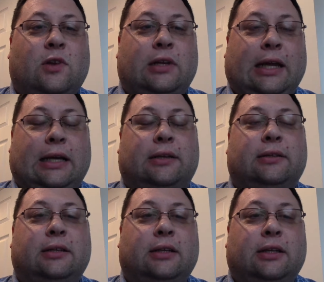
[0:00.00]
Yeah.
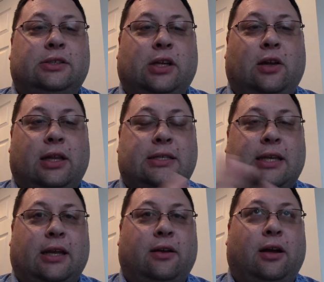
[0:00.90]
So let's
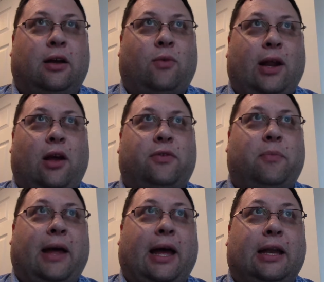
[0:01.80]
see. Right off the
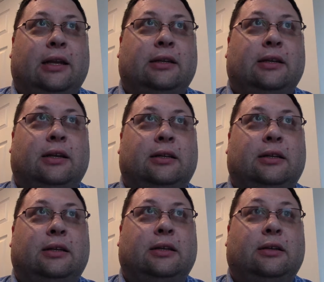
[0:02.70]
bat,
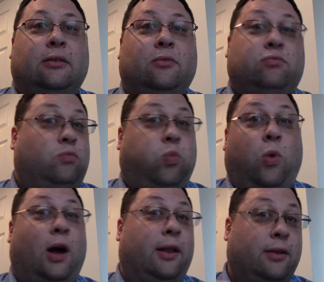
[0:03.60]

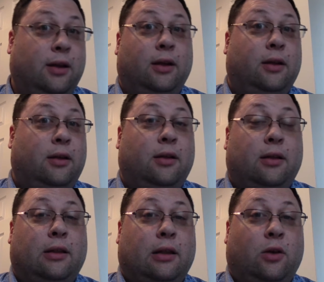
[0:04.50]
one,
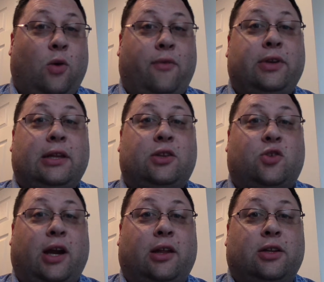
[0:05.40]
whoever did the
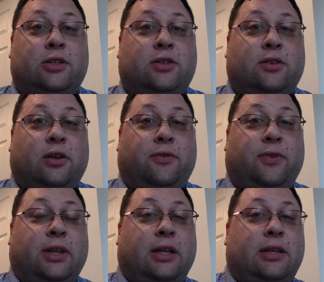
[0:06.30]
trailers
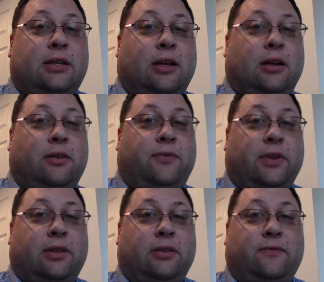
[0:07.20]
for
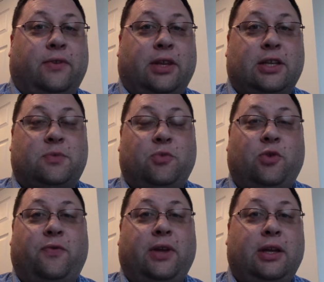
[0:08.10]
this
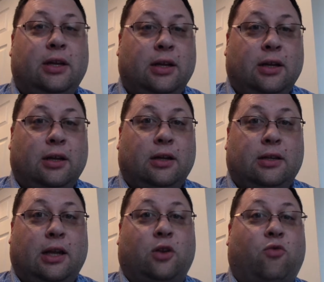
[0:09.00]
movie
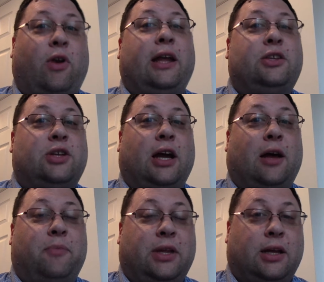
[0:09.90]
did a great
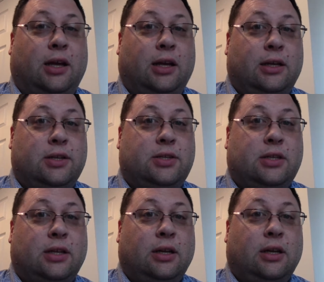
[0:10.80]
job because